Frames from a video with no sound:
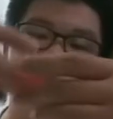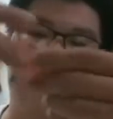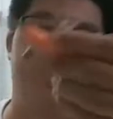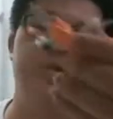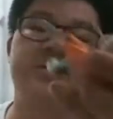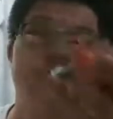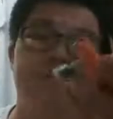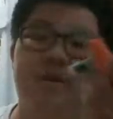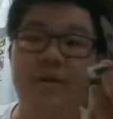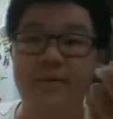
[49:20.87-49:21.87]
I want to
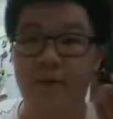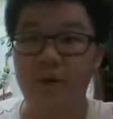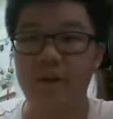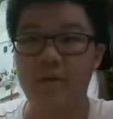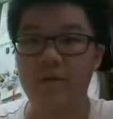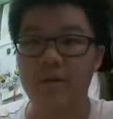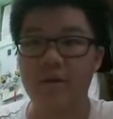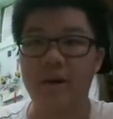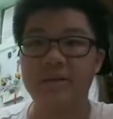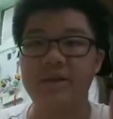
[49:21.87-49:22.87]
really avoid it
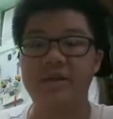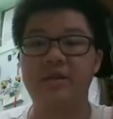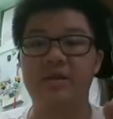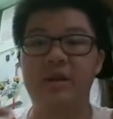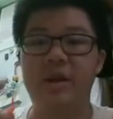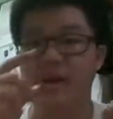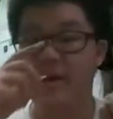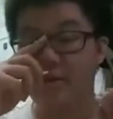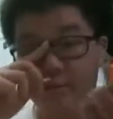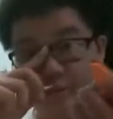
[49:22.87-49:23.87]
until
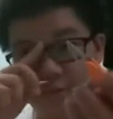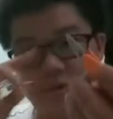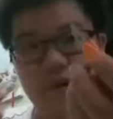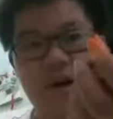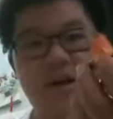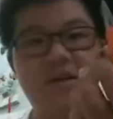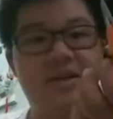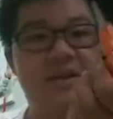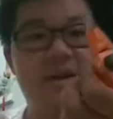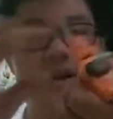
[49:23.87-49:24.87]
not
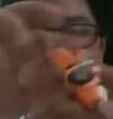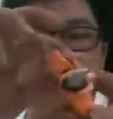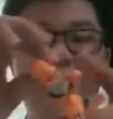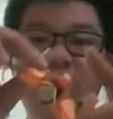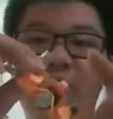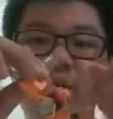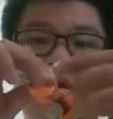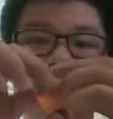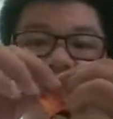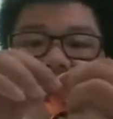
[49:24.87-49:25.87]
until I'm not gonna be
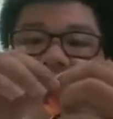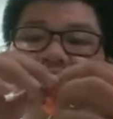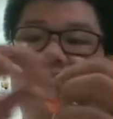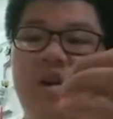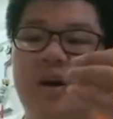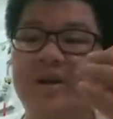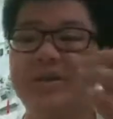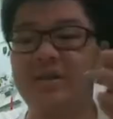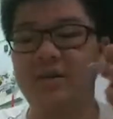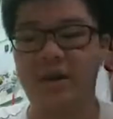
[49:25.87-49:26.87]
using Snapchat not
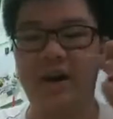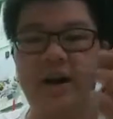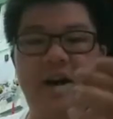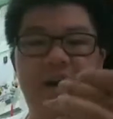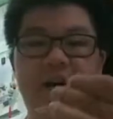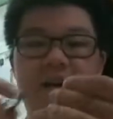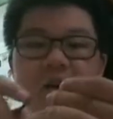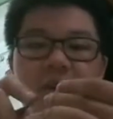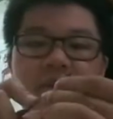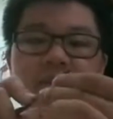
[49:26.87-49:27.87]
until I
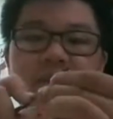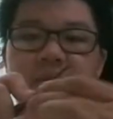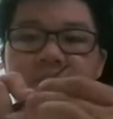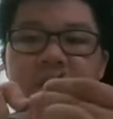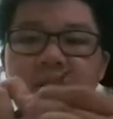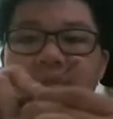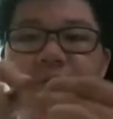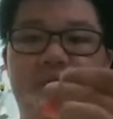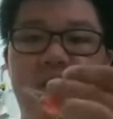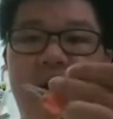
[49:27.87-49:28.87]
completely
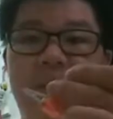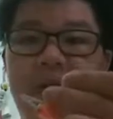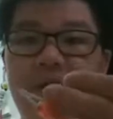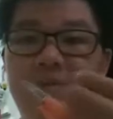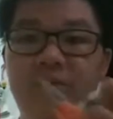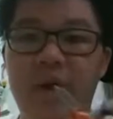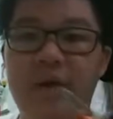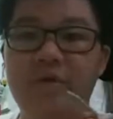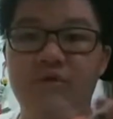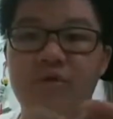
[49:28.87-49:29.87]
forget about it. We have
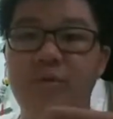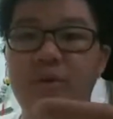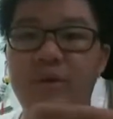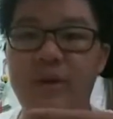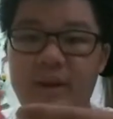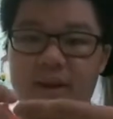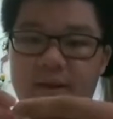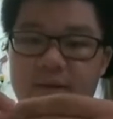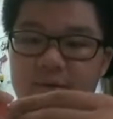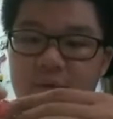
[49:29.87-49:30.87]
a group
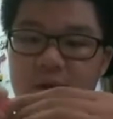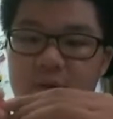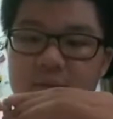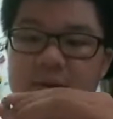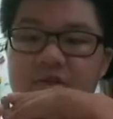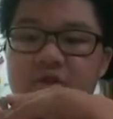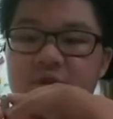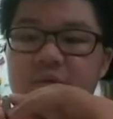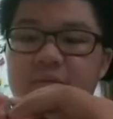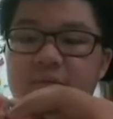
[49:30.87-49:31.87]
in
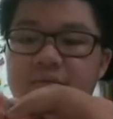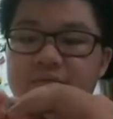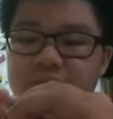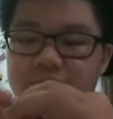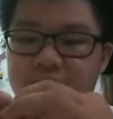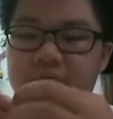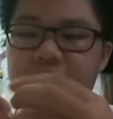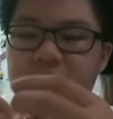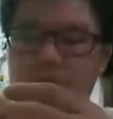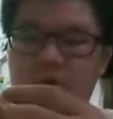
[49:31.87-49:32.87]
Messenger,
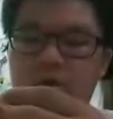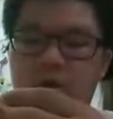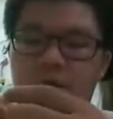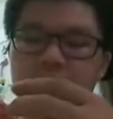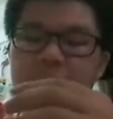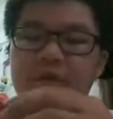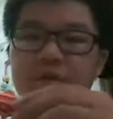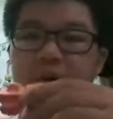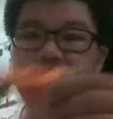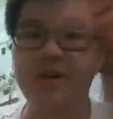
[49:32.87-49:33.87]
or if you
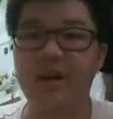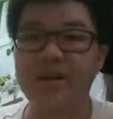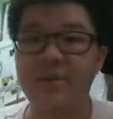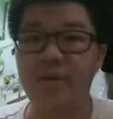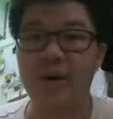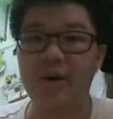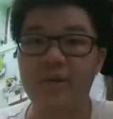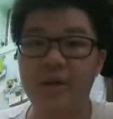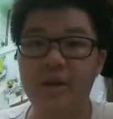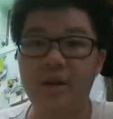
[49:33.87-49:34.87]
want to contact me
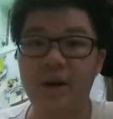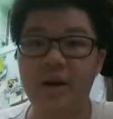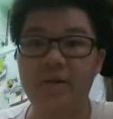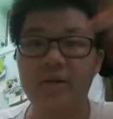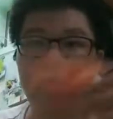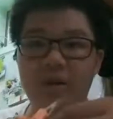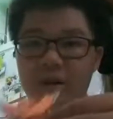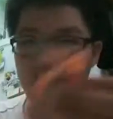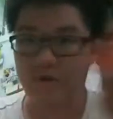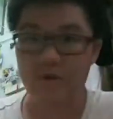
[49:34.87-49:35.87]
privately, then
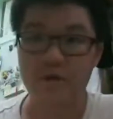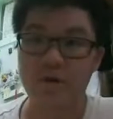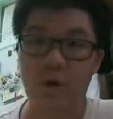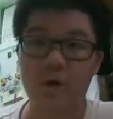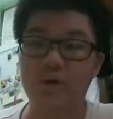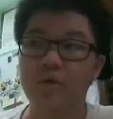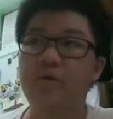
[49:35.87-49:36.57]
you could go on Google